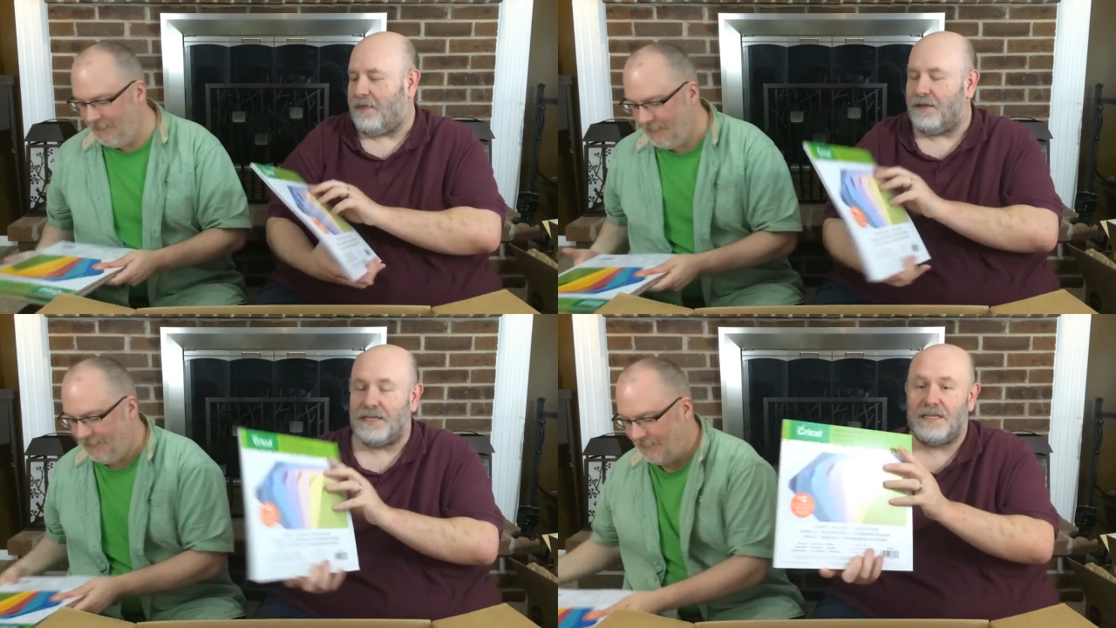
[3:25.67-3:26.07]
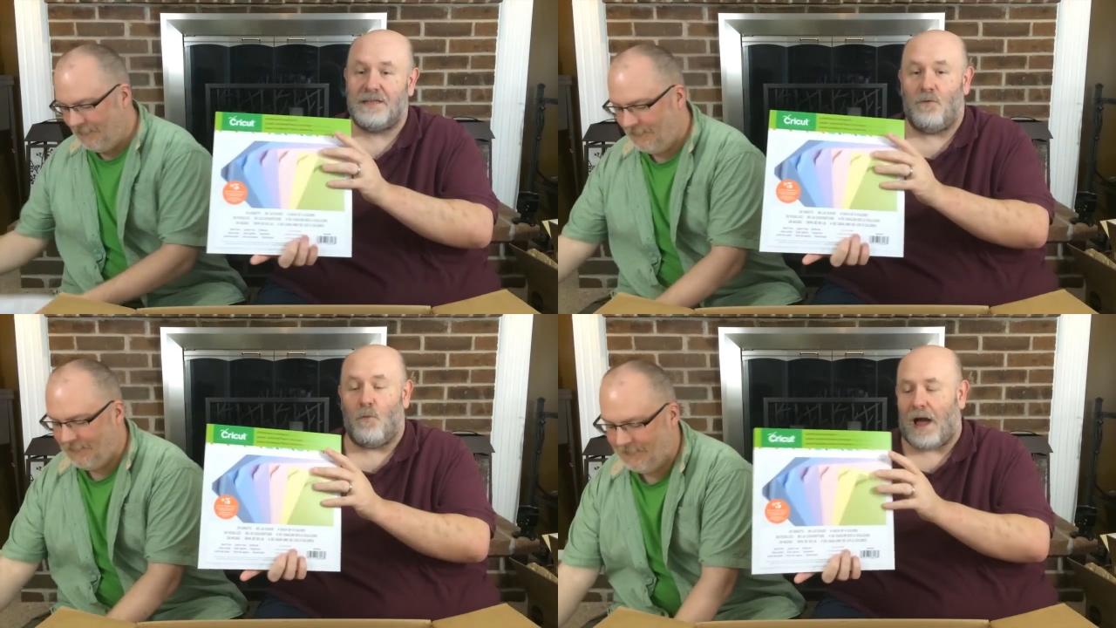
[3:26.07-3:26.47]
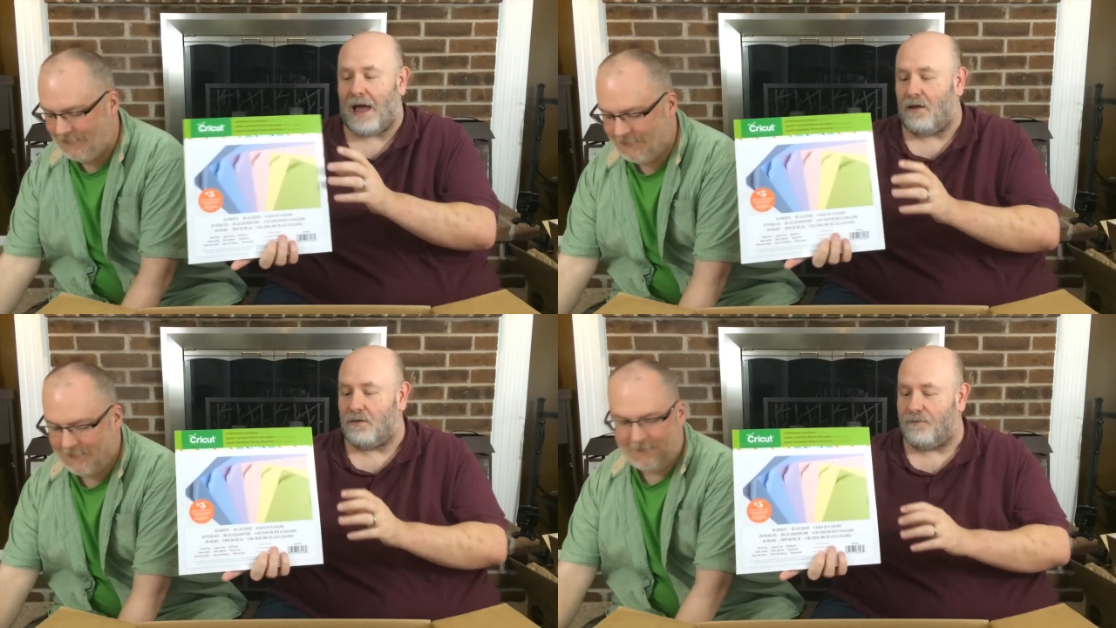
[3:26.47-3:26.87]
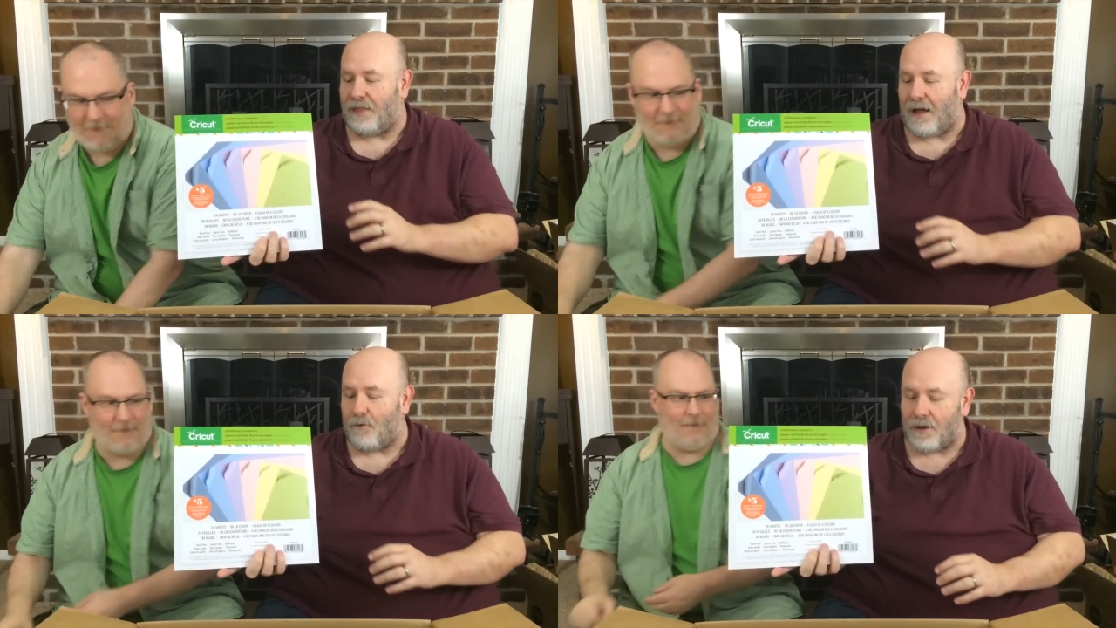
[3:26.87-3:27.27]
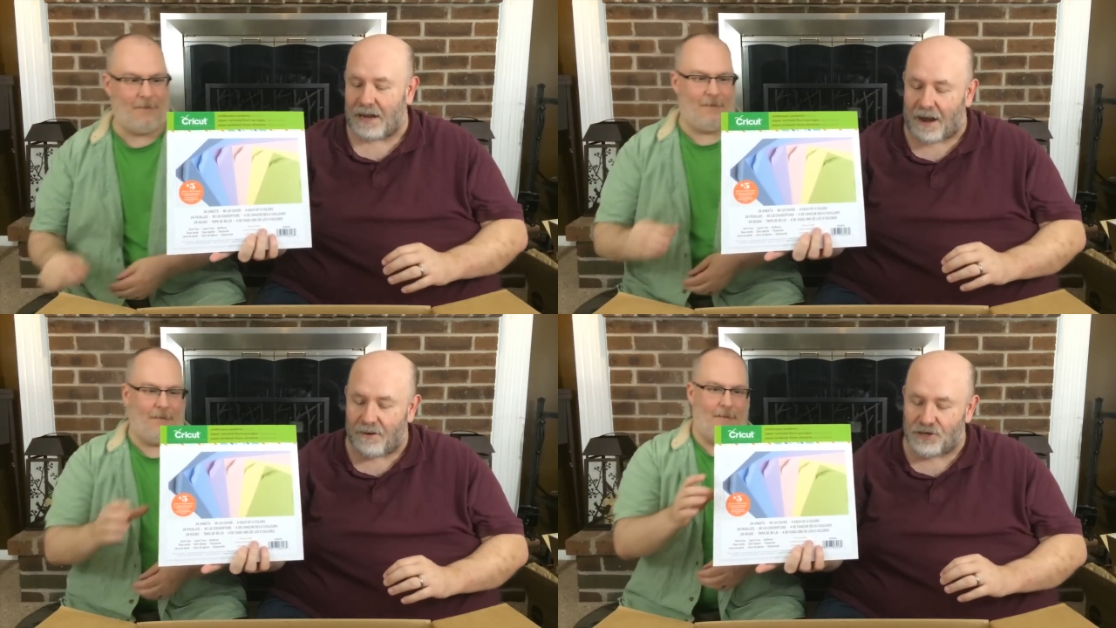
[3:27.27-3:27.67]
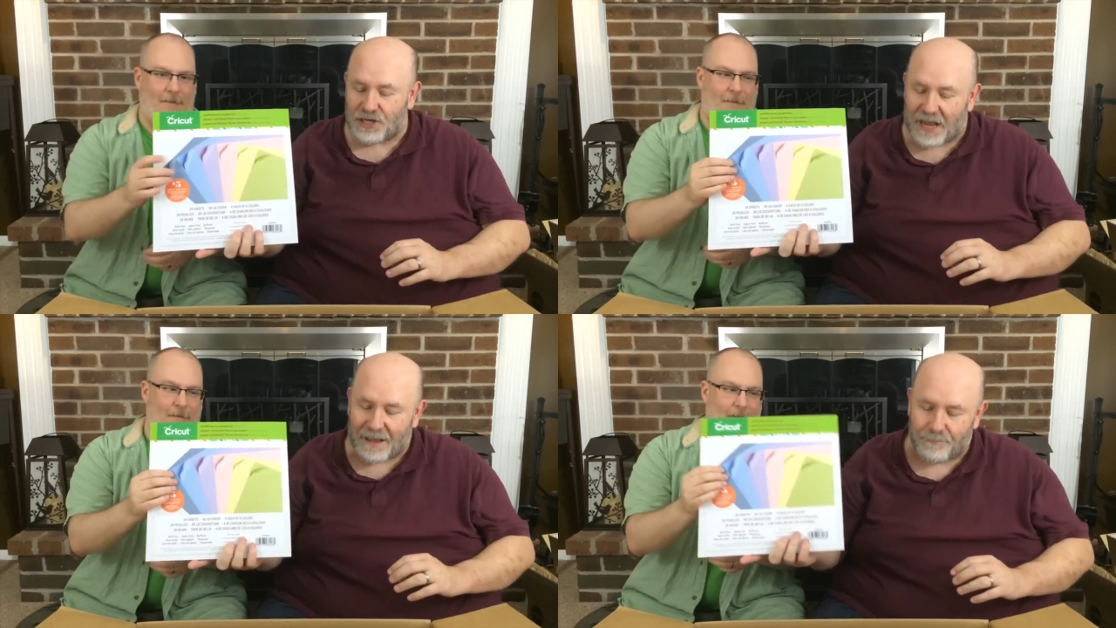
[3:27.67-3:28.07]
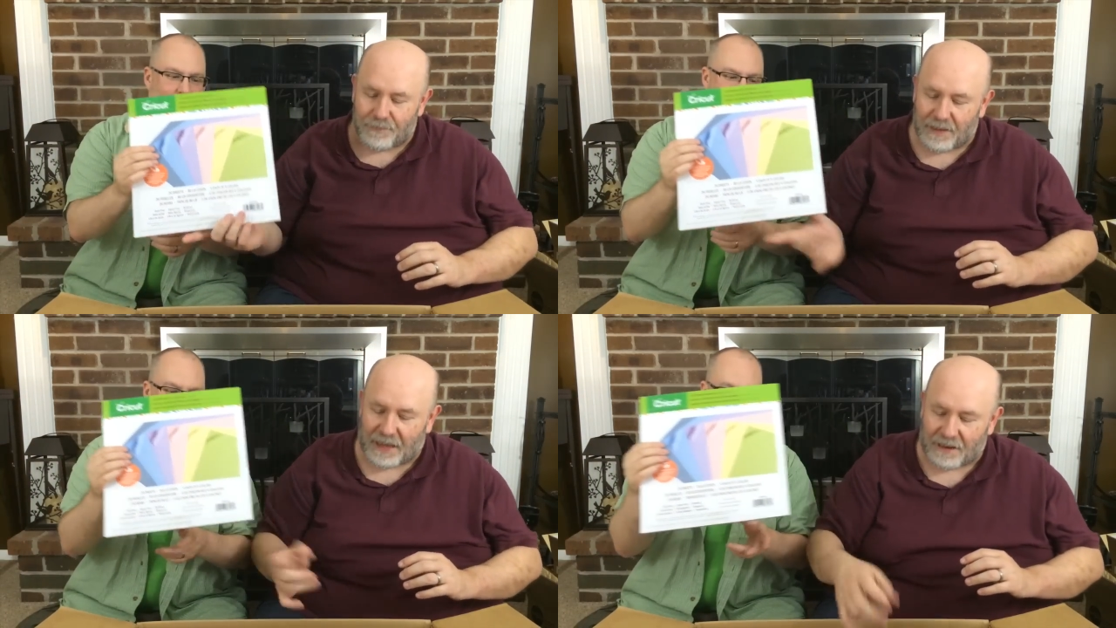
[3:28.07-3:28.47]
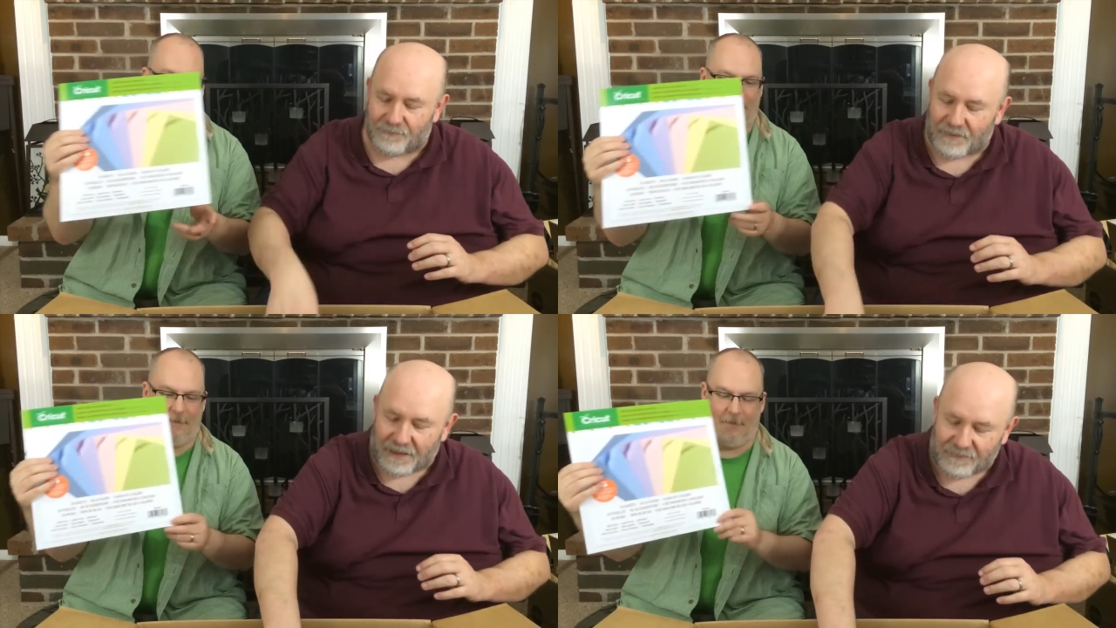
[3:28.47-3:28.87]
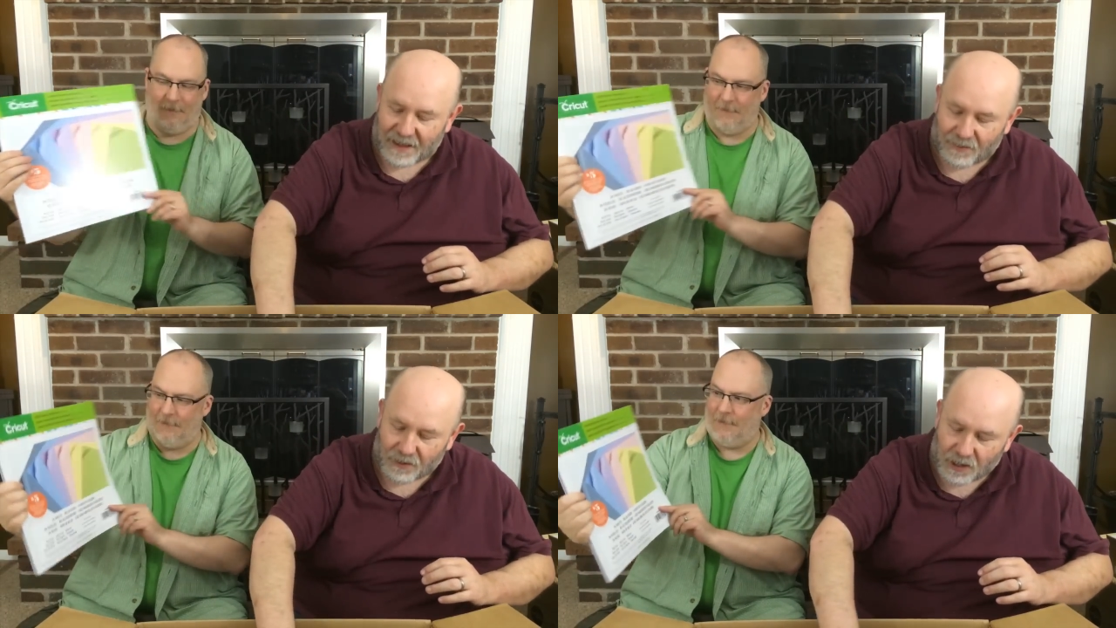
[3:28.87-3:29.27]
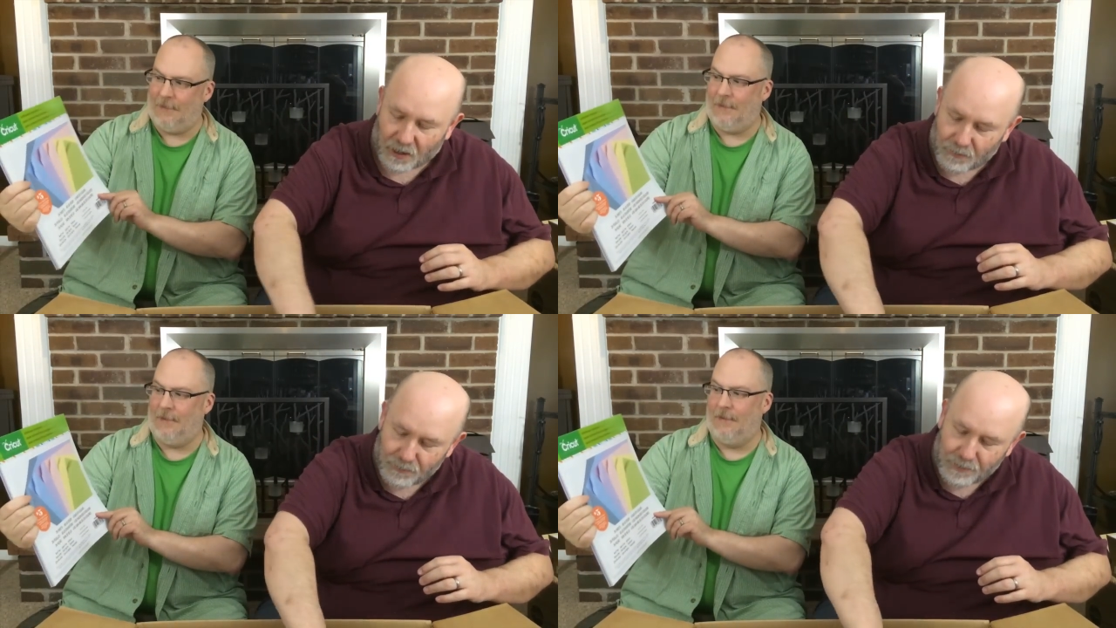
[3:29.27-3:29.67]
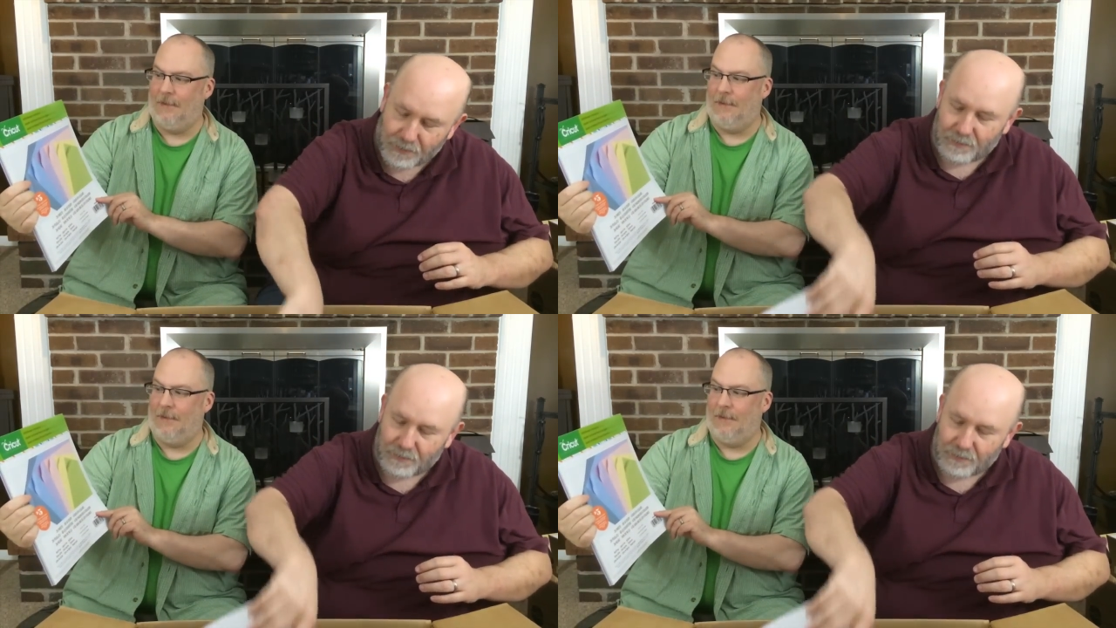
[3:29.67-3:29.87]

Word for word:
Speaker 1: And this is the Wildflower Card Shop and five dollar code,